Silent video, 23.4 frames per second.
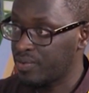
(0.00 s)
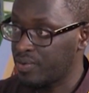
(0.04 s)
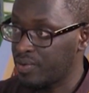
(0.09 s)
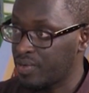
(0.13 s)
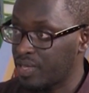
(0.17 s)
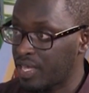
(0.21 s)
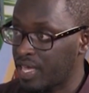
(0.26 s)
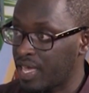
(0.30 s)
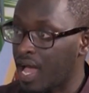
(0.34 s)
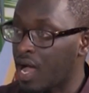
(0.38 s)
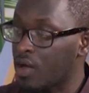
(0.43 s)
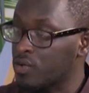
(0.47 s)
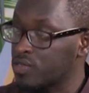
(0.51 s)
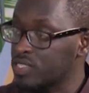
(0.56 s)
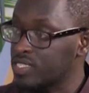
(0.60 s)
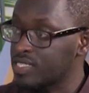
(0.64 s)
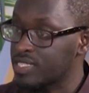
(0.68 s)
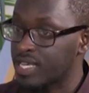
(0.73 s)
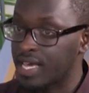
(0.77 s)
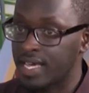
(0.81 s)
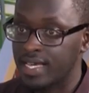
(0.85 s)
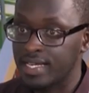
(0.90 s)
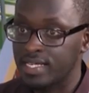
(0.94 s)
okay,
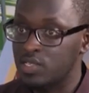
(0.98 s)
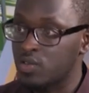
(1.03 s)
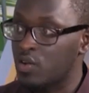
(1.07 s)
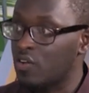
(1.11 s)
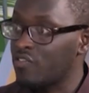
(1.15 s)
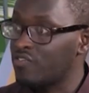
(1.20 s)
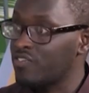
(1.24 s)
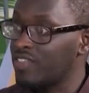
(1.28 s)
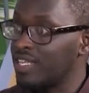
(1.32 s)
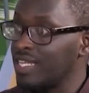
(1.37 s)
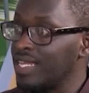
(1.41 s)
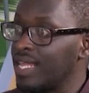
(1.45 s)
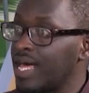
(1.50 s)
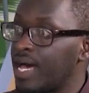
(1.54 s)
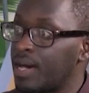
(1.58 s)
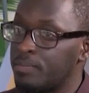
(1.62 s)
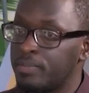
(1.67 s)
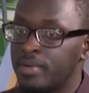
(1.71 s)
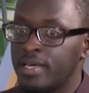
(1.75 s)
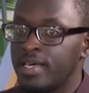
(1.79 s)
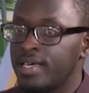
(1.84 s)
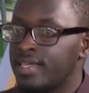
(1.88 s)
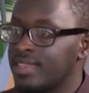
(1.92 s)
outside of the
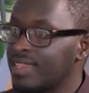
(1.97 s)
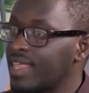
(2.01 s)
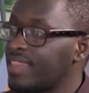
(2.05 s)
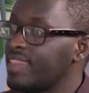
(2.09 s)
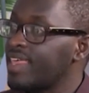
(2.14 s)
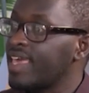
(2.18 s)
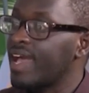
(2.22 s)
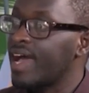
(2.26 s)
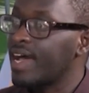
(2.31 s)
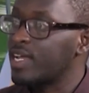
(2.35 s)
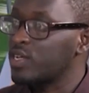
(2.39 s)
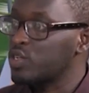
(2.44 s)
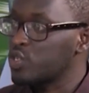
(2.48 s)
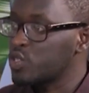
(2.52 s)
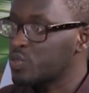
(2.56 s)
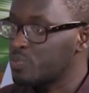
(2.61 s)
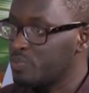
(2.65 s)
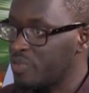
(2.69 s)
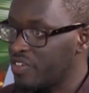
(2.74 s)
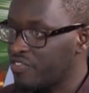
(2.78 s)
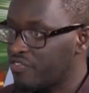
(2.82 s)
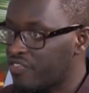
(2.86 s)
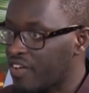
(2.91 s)
lab, that they
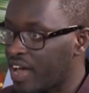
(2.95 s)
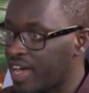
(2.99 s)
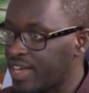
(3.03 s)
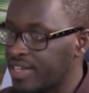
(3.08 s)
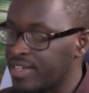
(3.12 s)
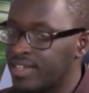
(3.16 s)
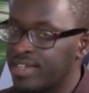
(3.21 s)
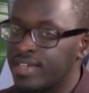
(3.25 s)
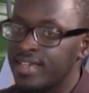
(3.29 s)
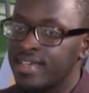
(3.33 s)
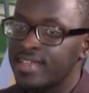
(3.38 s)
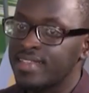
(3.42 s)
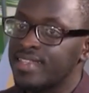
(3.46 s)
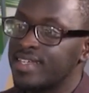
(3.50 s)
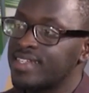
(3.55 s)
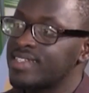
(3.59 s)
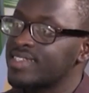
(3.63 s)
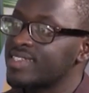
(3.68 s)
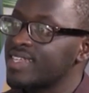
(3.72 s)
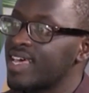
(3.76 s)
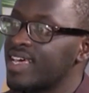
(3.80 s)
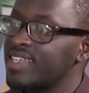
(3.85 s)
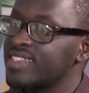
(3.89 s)
cannot be fun,
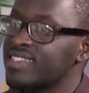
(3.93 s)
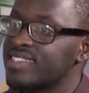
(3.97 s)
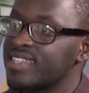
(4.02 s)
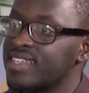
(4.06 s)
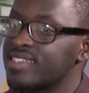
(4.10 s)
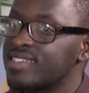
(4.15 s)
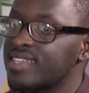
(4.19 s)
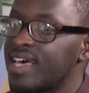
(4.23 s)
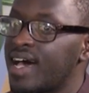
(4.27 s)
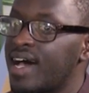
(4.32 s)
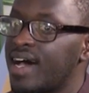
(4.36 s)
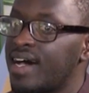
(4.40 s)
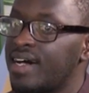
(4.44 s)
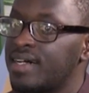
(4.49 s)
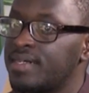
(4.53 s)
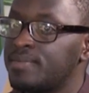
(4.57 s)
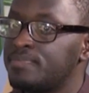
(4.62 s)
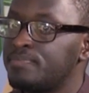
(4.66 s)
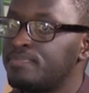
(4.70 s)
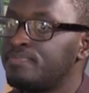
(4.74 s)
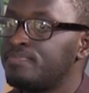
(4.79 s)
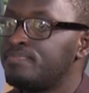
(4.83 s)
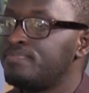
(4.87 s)
that sciences
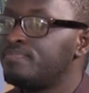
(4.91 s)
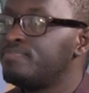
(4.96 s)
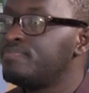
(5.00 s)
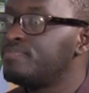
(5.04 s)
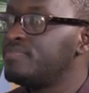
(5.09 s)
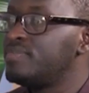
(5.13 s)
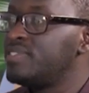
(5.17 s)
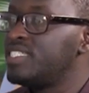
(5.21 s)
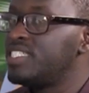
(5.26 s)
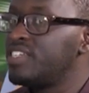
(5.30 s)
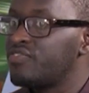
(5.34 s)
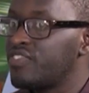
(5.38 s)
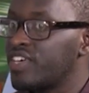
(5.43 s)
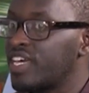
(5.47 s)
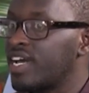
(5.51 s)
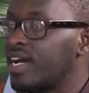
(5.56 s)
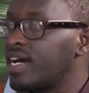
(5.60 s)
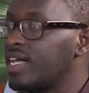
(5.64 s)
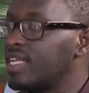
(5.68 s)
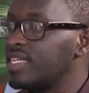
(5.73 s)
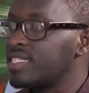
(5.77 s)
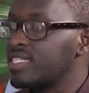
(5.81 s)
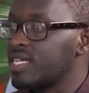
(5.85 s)
are
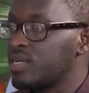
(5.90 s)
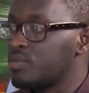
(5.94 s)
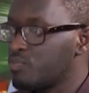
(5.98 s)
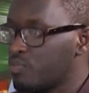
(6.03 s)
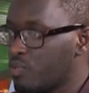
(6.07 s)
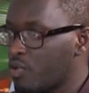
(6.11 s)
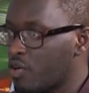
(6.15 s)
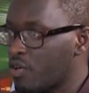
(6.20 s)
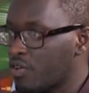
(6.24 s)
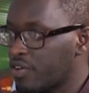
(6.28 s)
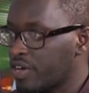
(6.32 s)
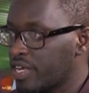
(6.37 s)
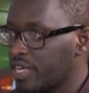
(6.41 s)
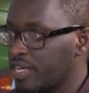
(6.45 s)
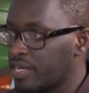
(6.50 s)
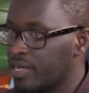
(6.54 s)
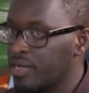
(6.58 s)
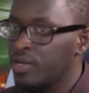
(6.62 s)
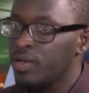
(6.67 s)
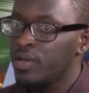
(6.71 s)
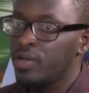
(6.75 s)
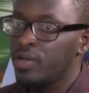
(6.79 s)
difficult and boring.